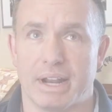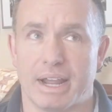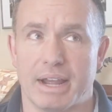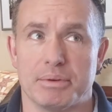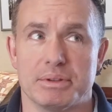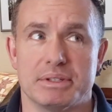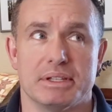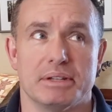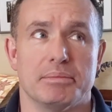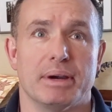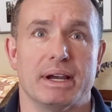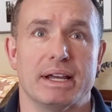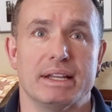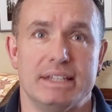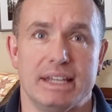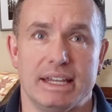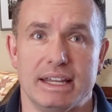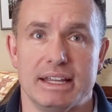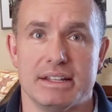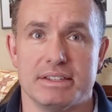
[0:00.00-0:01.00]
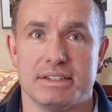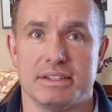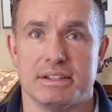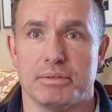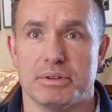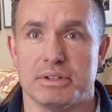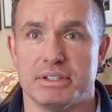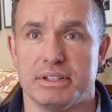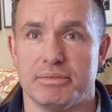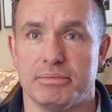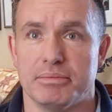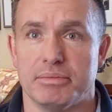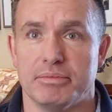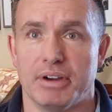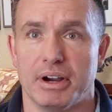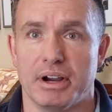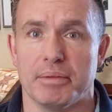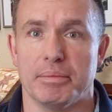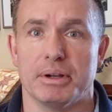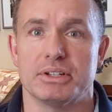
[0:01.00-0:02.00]
I was in my teens, it was
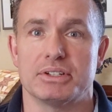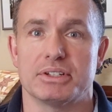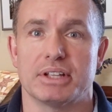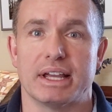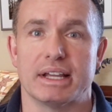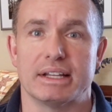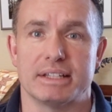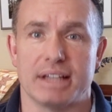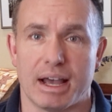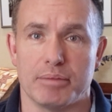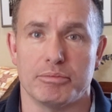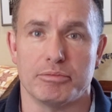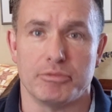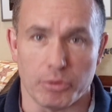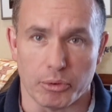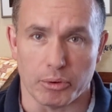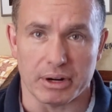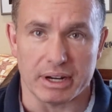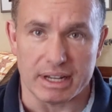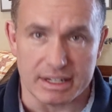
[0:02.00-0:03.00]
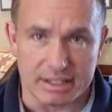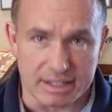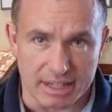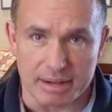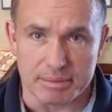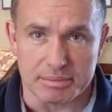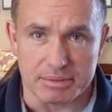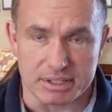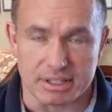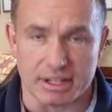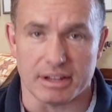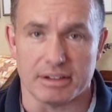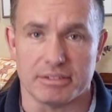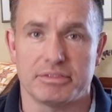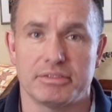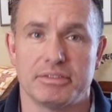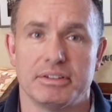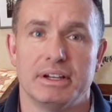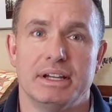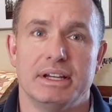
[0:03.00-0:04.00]
very much like top 40 type
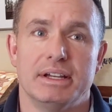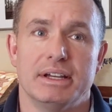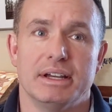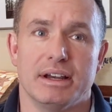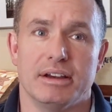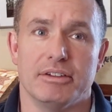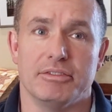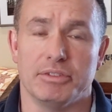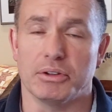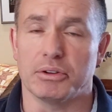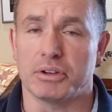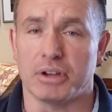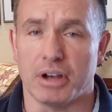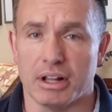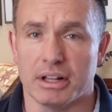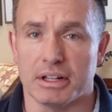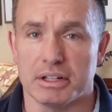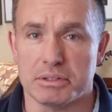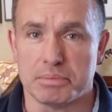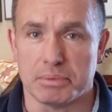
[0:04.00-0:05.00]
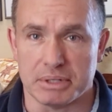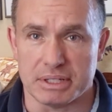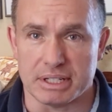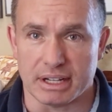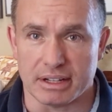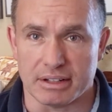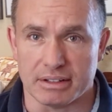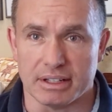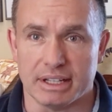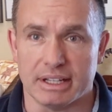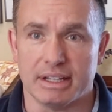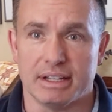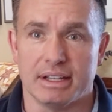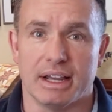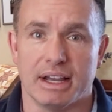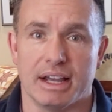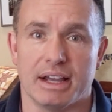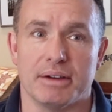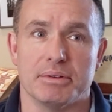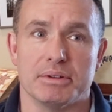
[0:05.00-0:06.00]
stuff. Phil Collins
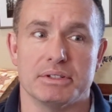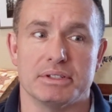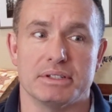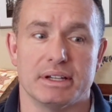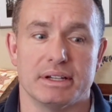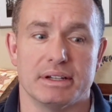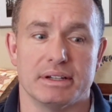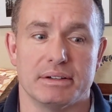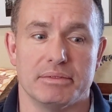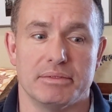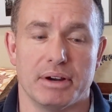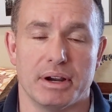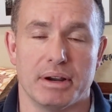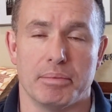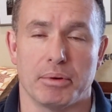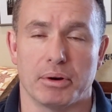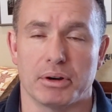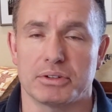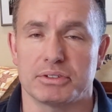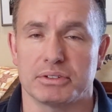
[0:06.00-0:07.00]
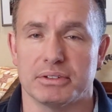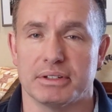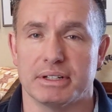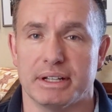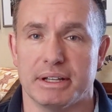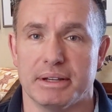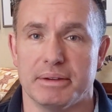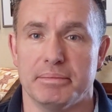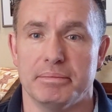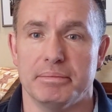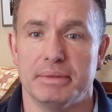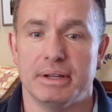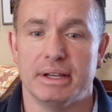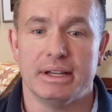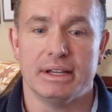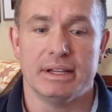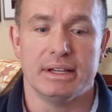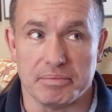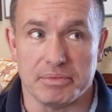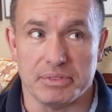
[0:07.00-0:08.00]
particularly, I was very partial to him.
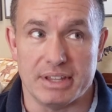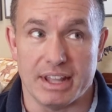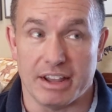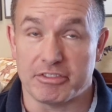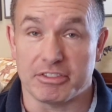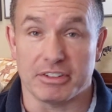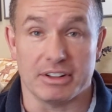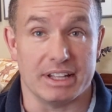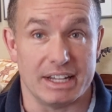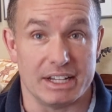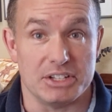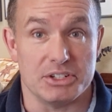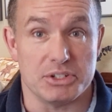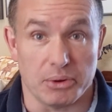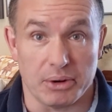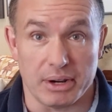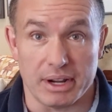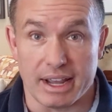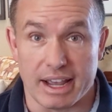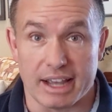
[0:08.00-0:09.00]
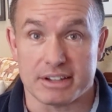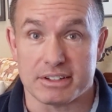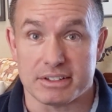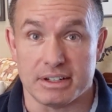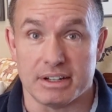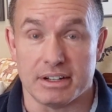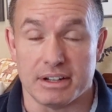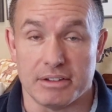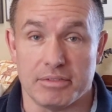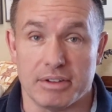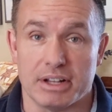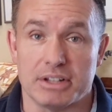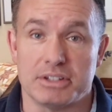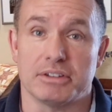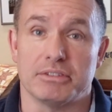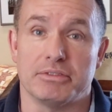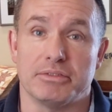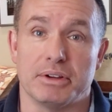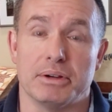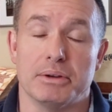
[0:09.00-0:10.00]
Definitely enjoy action and
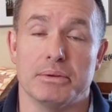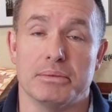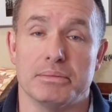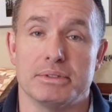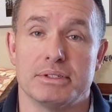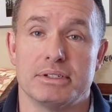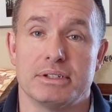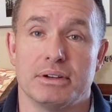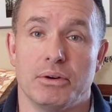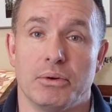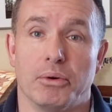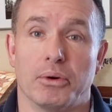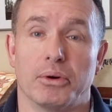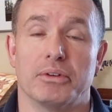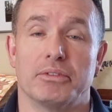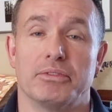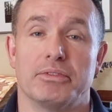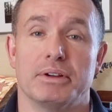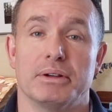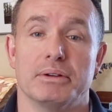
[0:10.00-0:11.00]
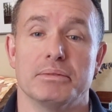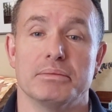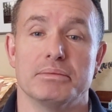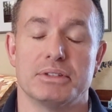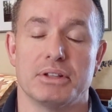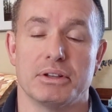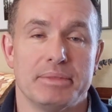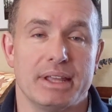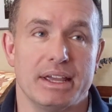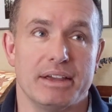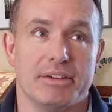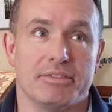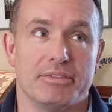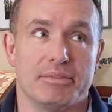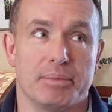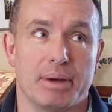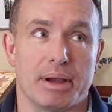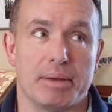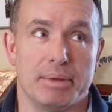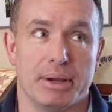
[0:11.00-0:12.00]
adventure films, horror films.
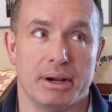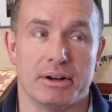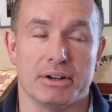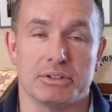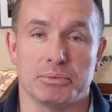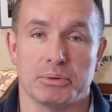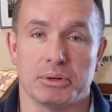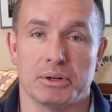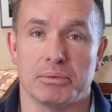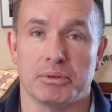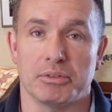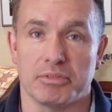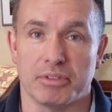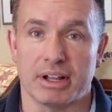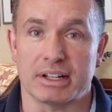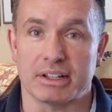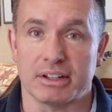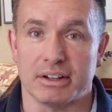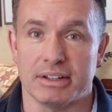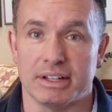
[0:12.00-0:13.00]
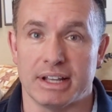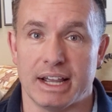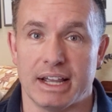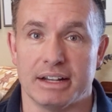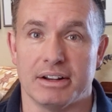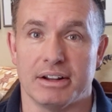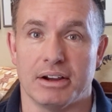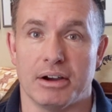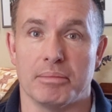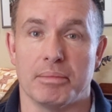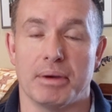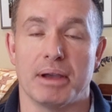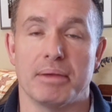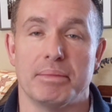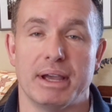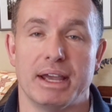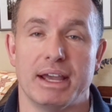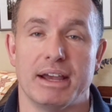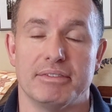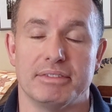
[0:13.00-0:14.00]
If my parents were to reflect on that on my
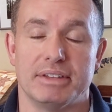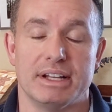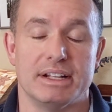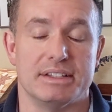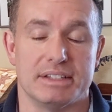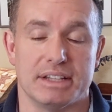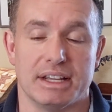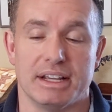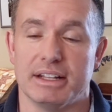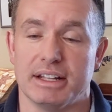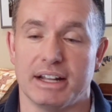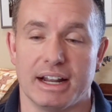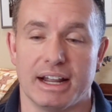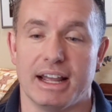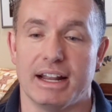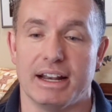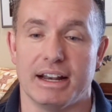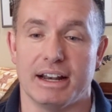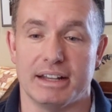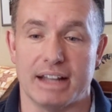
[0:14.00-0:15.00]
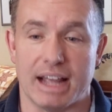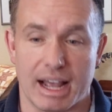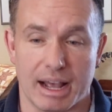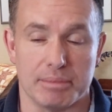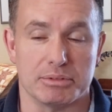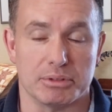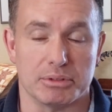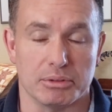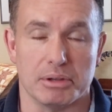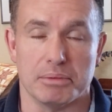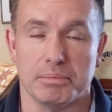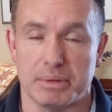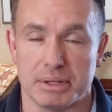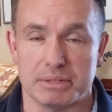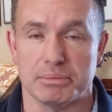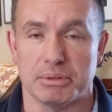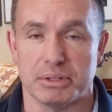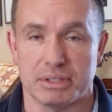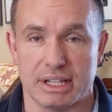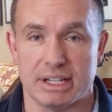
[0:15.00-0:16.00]
behalf, they'd say that I had an absolutely
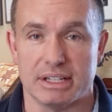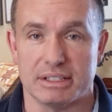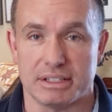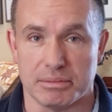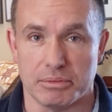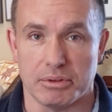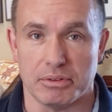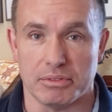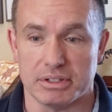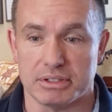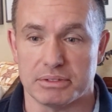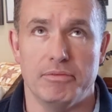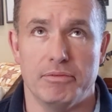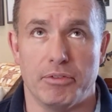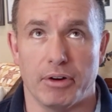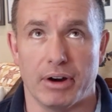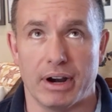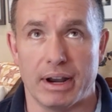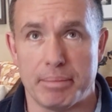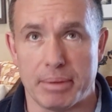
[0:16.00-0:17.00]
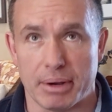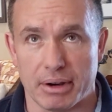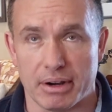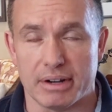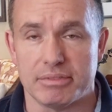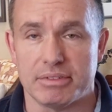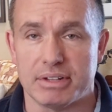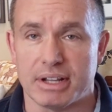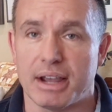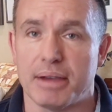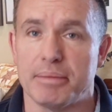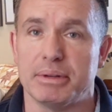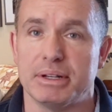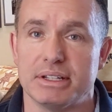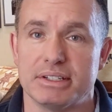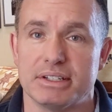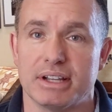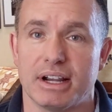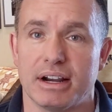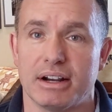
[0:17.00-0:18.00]
abysmal taste in movies. For a period of time, a
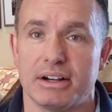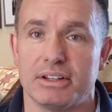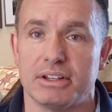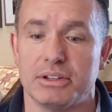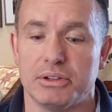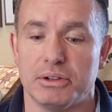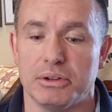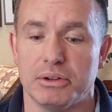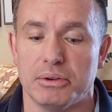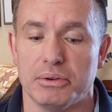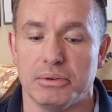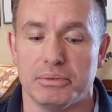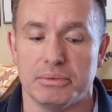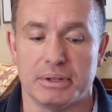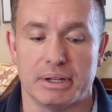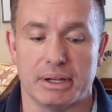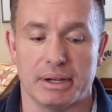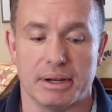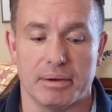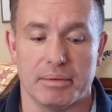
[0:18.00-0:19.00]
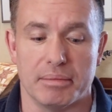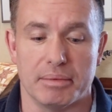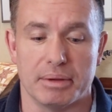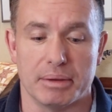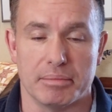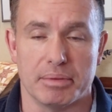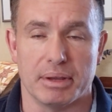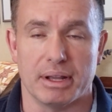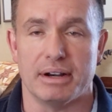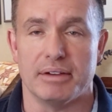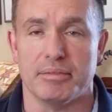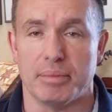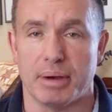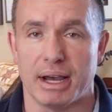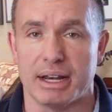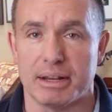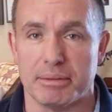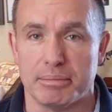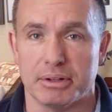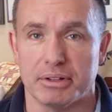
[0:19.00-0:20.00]
desire to do competitive
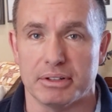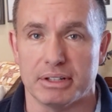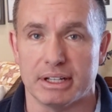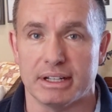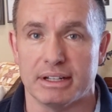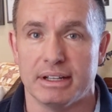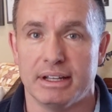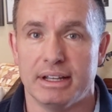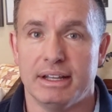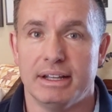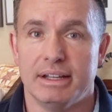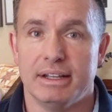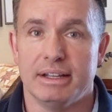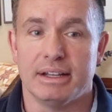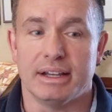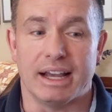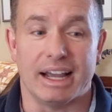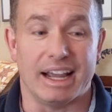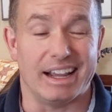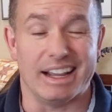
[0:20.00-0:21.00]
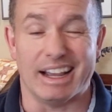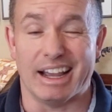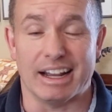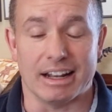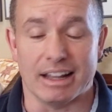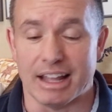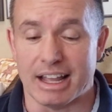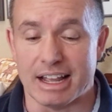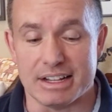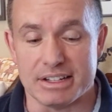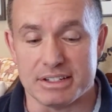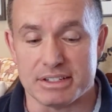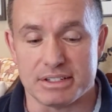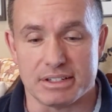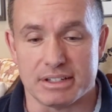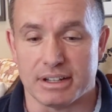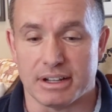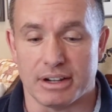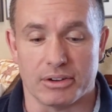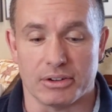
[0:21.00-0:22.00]
bodybuilding. I
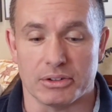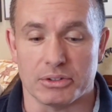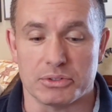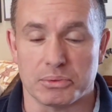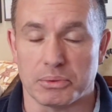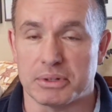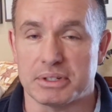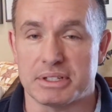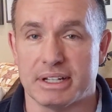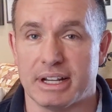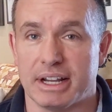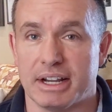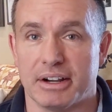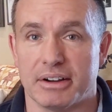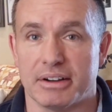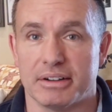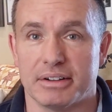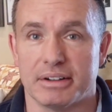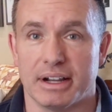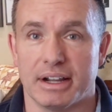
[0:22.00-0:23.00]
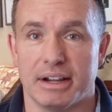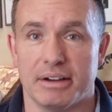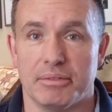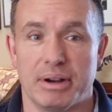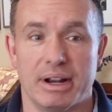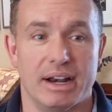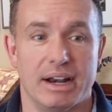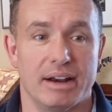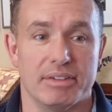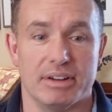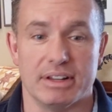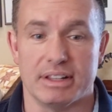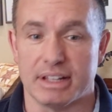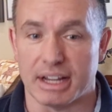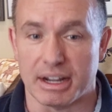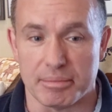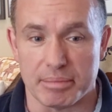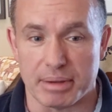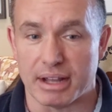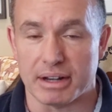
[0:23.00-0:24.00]
idolized Arnold Schwarzenegger. I read
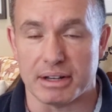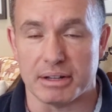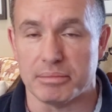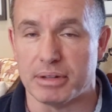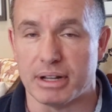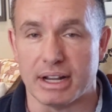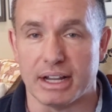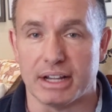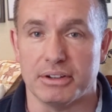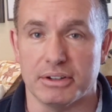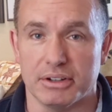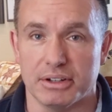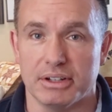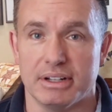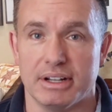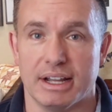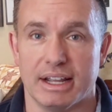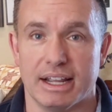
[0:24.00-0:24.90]
everything about him that I could.